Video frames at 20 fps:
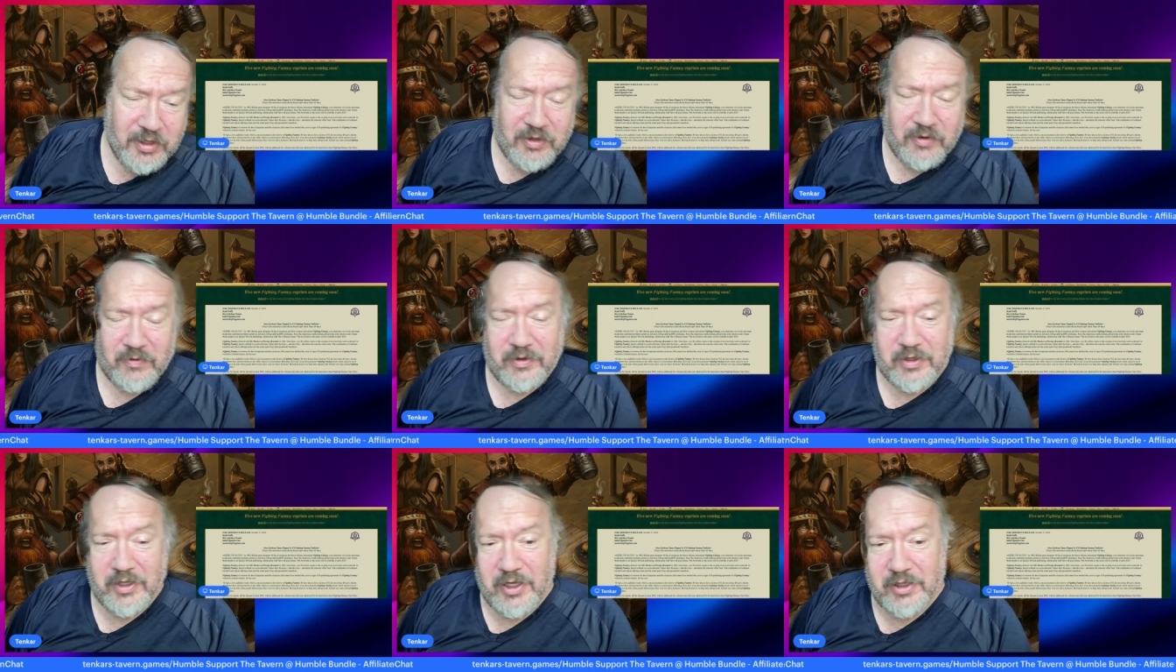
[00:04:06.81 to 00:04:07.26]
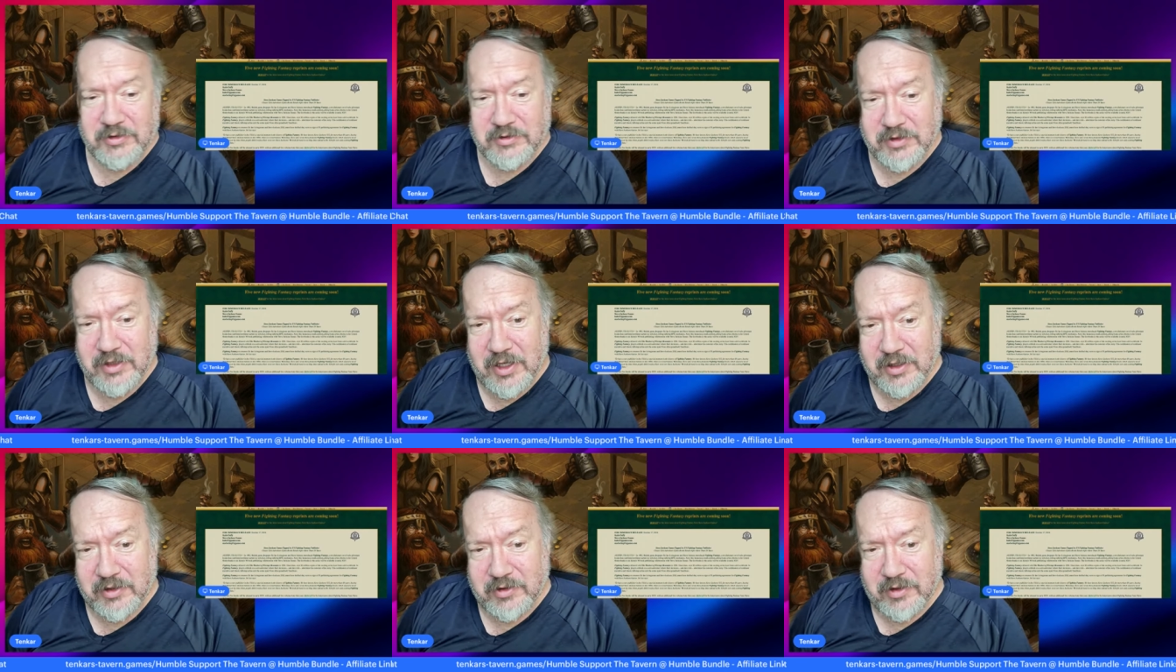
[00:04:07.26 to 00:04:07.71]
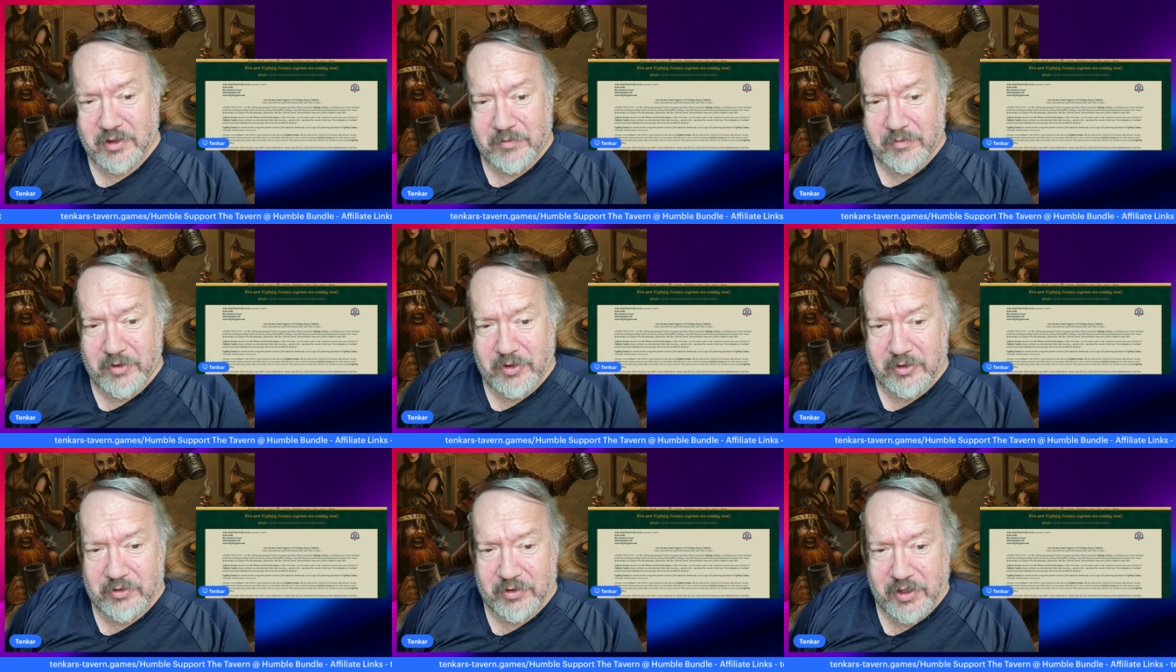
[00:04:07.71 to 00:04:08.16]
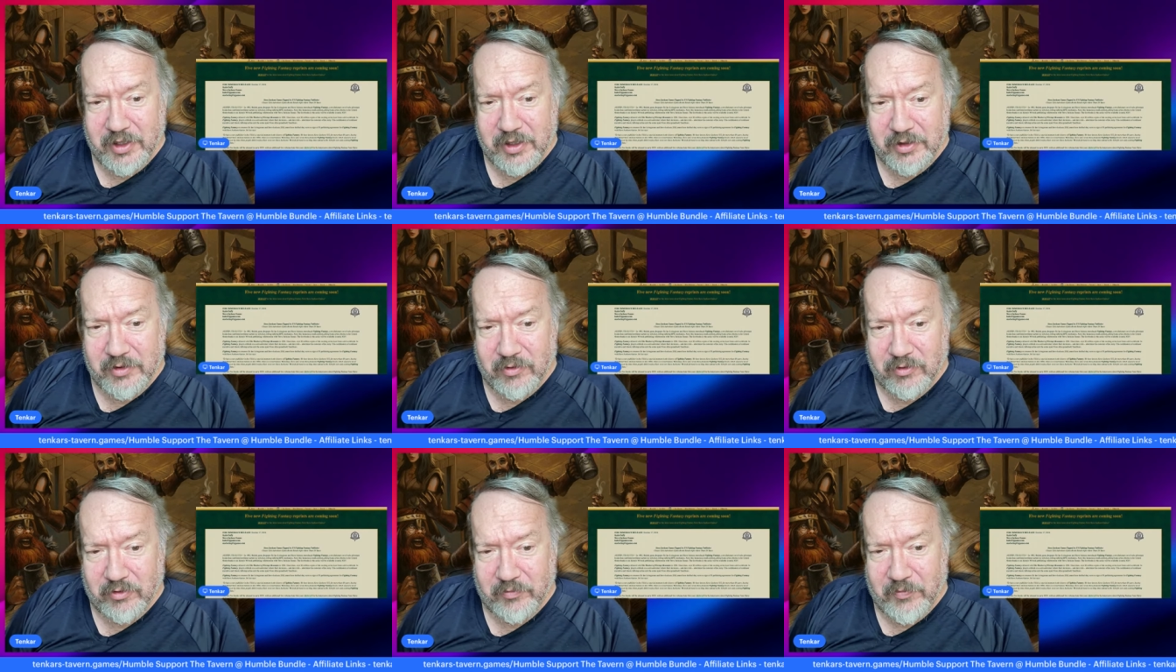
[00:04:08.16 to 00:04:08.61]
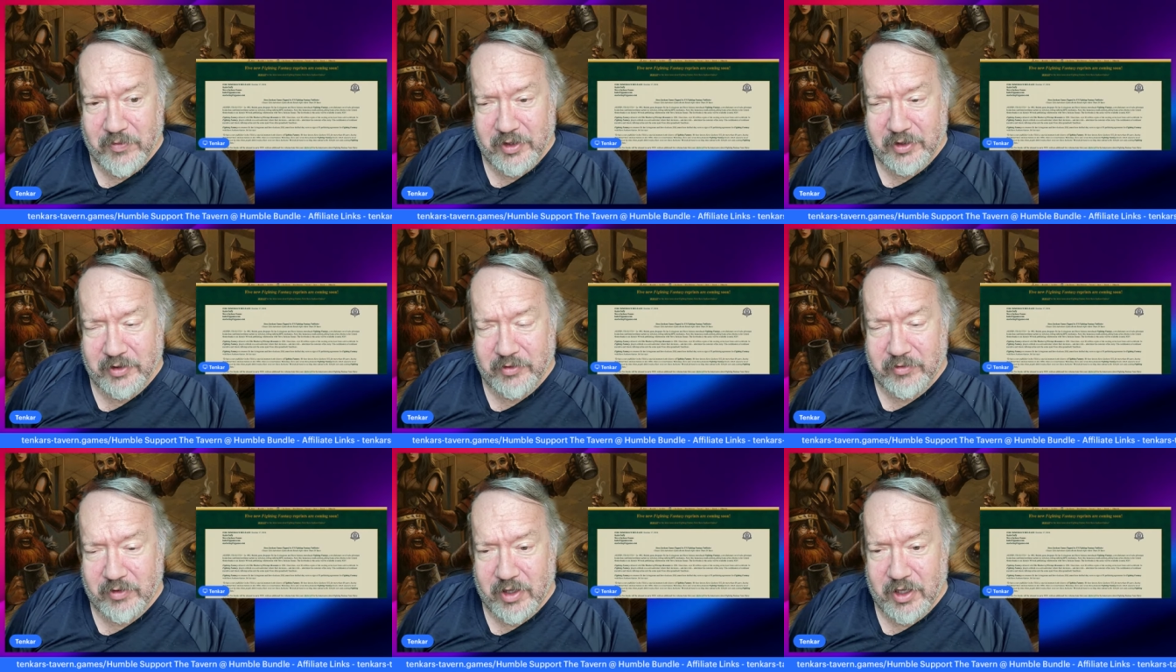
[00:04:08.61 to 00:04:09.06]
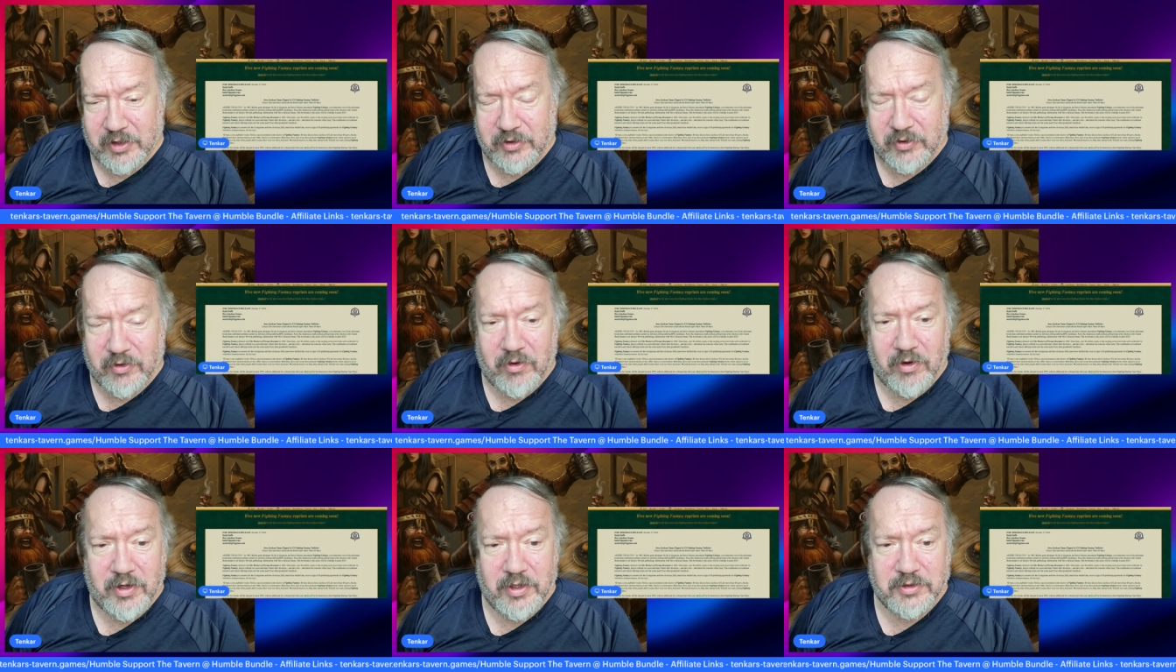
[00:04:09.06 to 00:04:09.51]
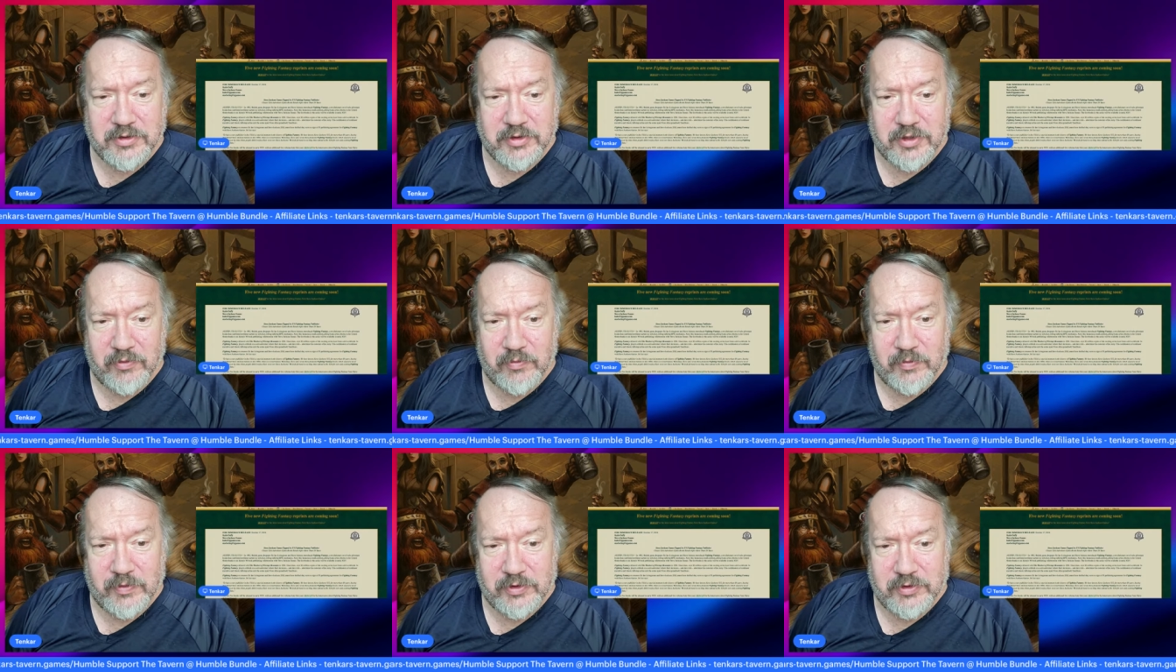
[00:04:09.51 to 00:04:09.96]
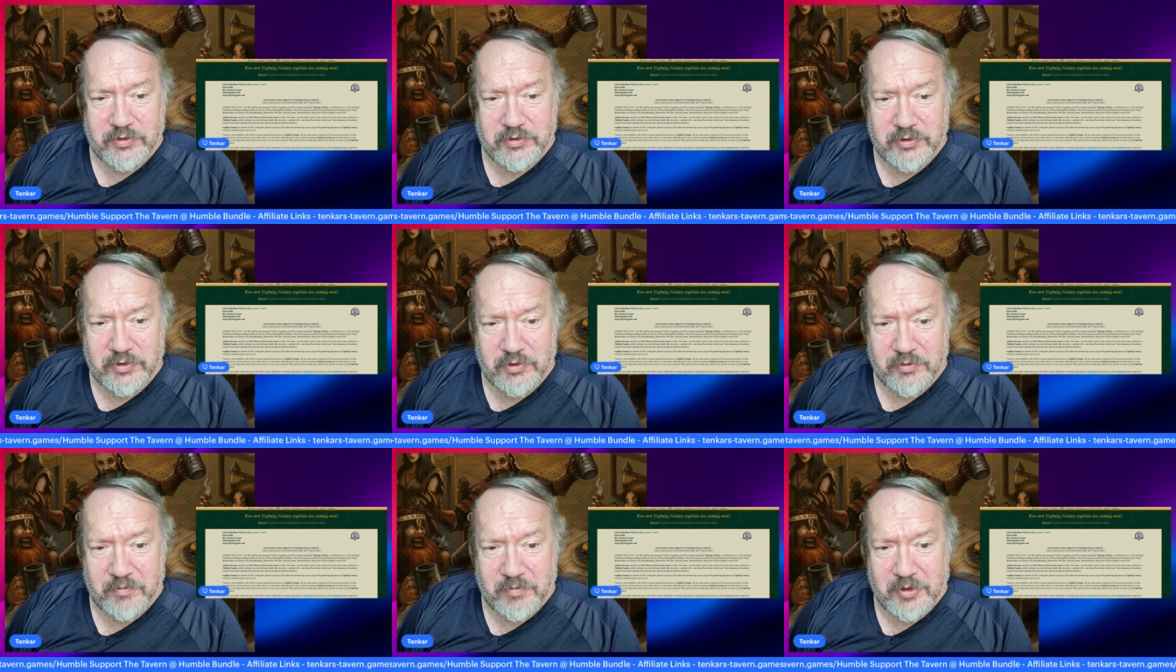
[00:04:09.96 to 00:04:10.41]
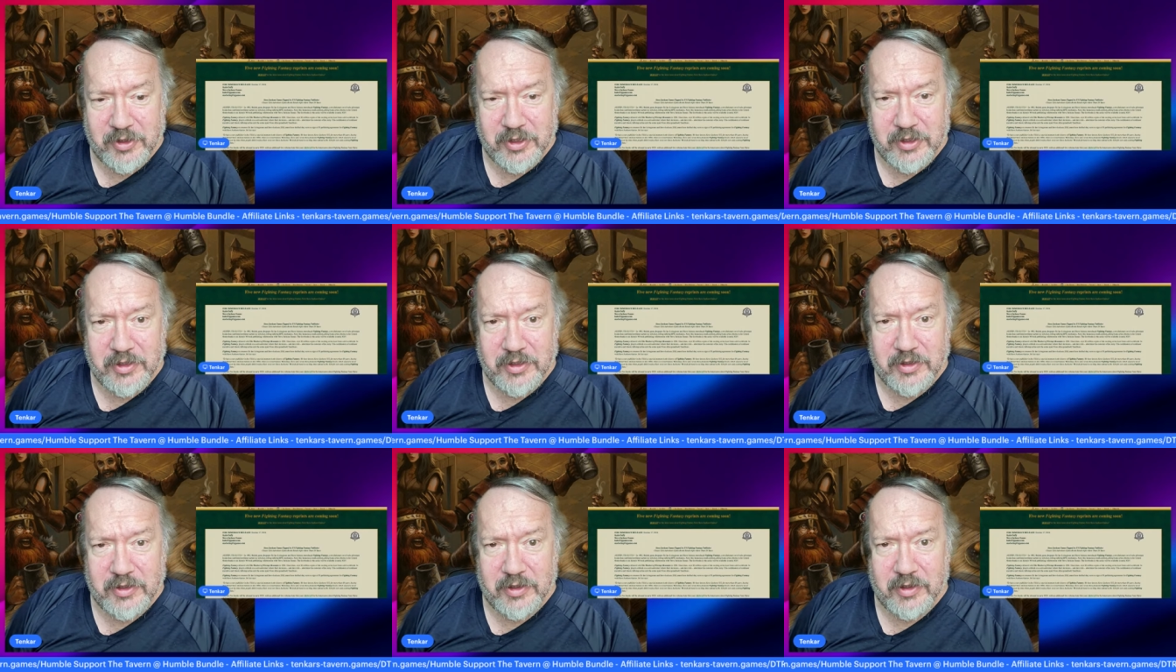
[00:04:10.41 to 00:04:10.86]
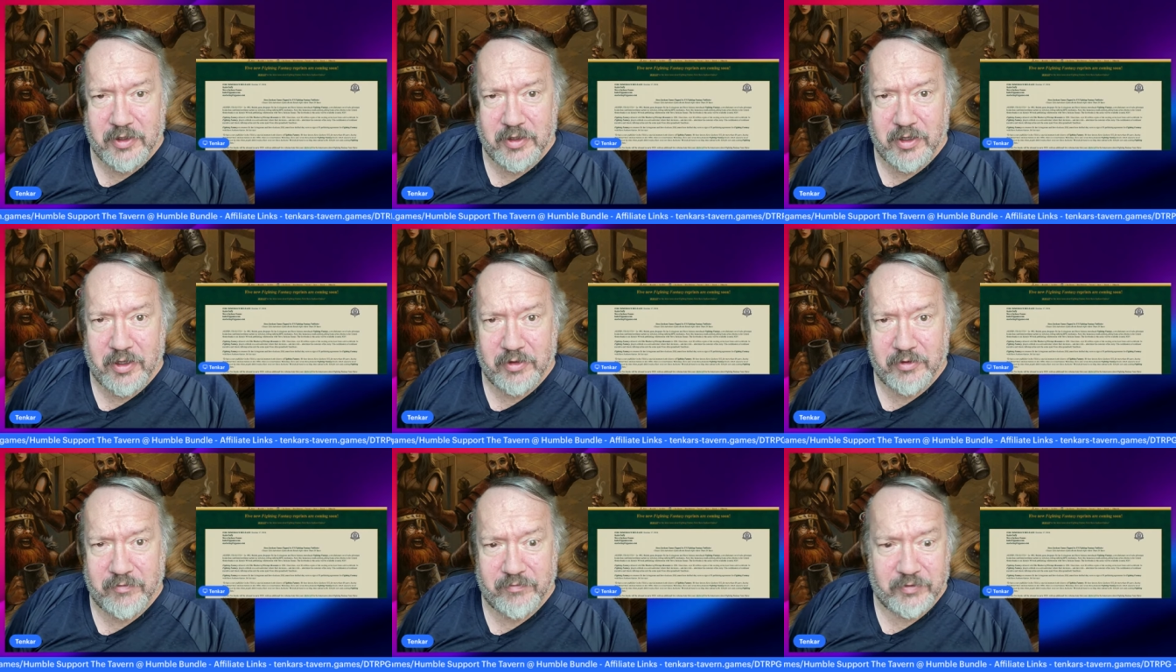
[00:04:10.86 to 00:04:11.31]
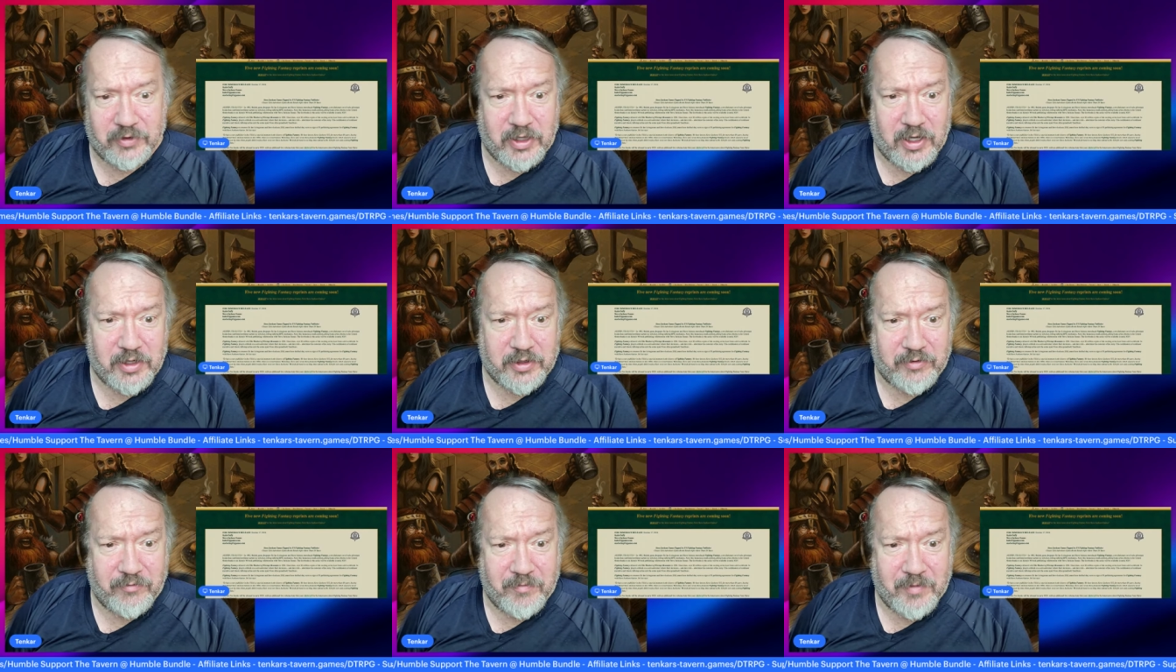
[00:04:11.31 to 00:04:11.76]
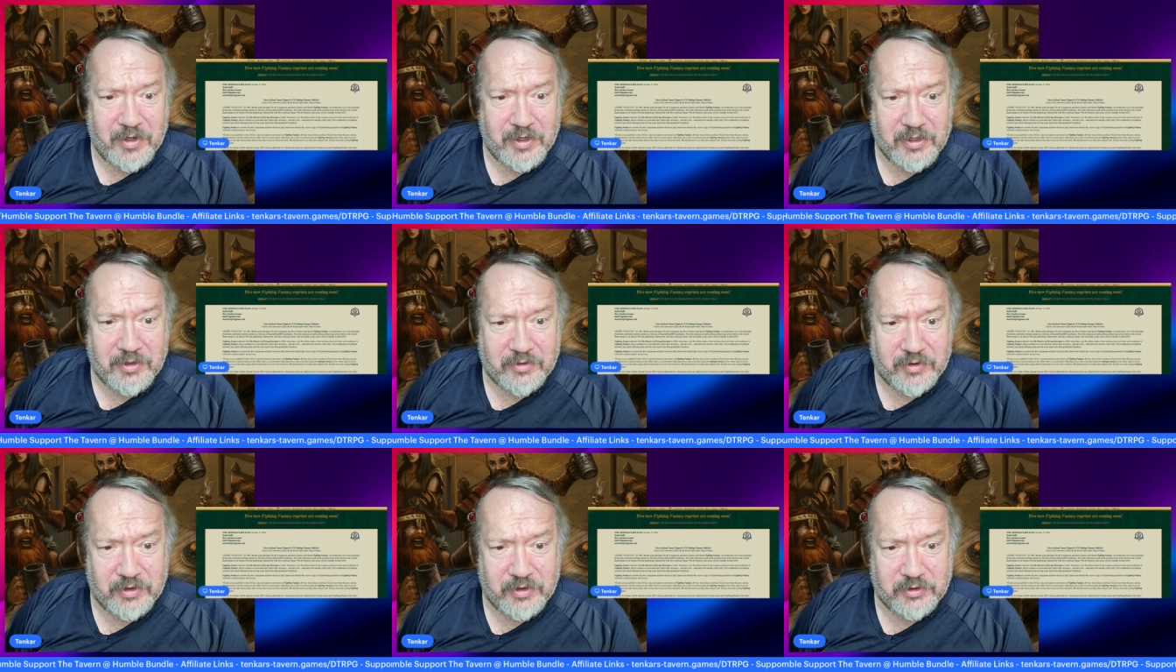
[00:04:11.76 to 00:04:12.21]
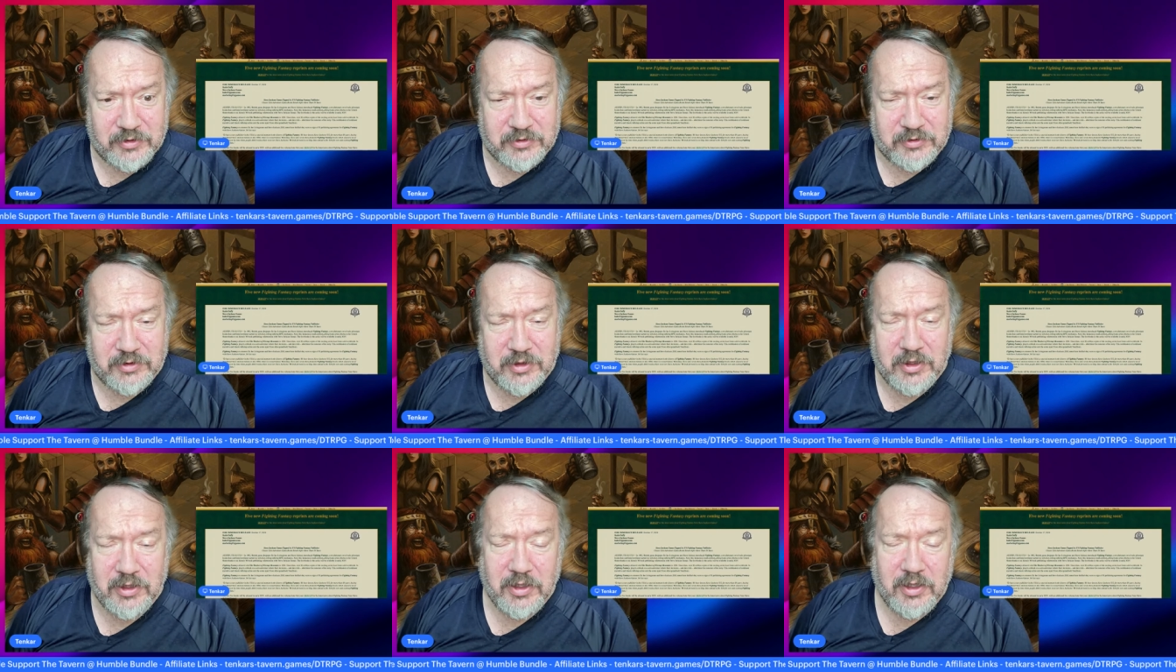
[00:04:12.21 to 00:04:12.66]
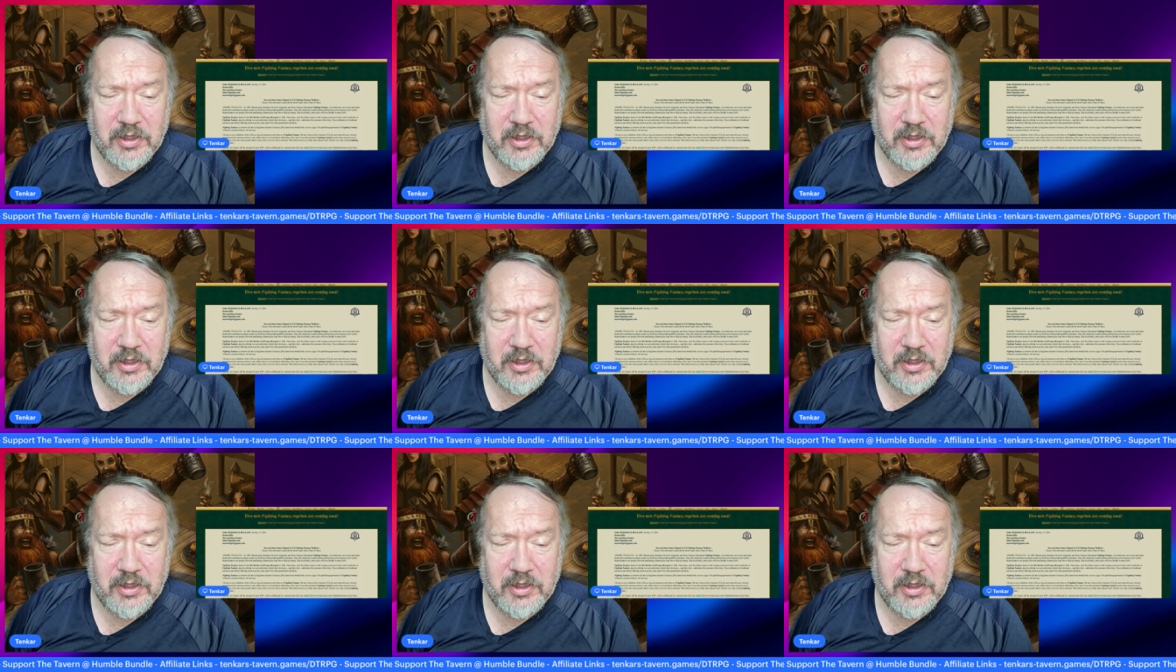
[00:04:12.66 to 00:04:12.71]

Okay, it's not going to be Glenn, Old Man Grognard. It's going to be the vlog of many things.